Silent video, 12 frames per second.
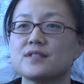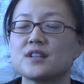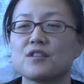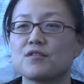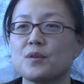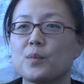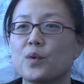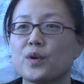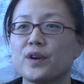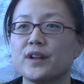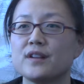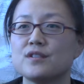
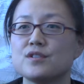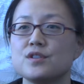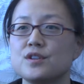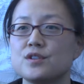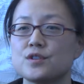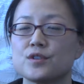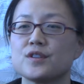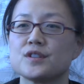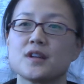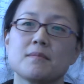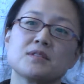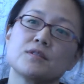self-reported
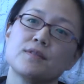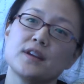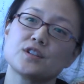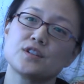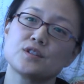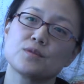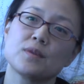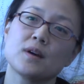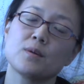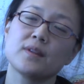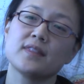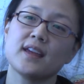tourist observations
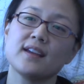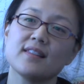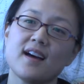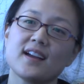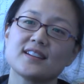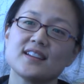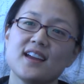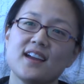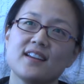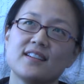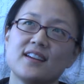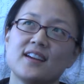about what they liked,
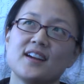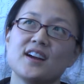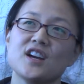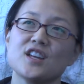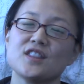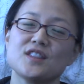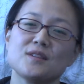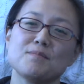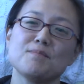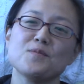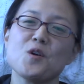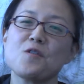and the
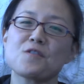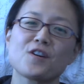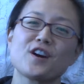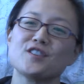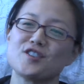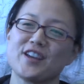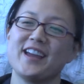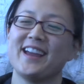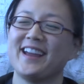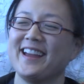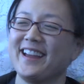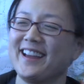overarching
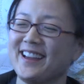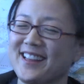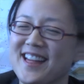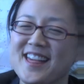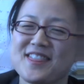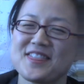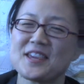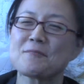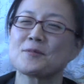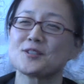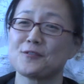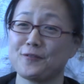theme was